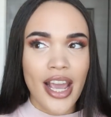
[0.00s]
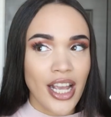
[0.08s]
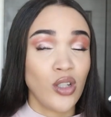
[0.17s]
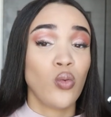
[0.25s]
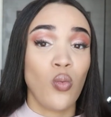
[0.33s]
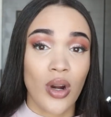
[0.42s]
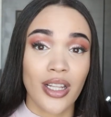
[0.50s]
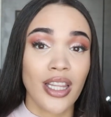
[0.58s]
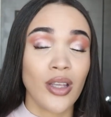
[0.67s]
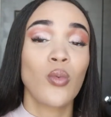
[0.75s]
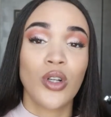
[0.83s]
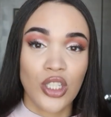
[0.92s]
it's worth
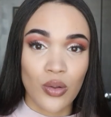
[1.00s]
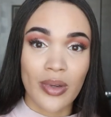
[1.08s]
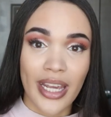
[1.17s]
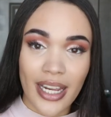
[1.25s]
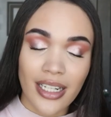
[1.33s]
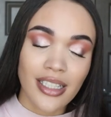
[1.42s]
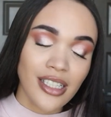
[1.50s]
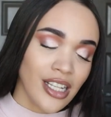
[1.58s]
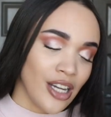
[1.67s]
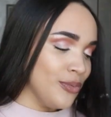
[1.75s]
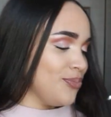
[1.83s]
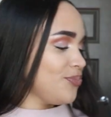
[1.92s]
what you get
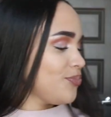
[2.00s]
so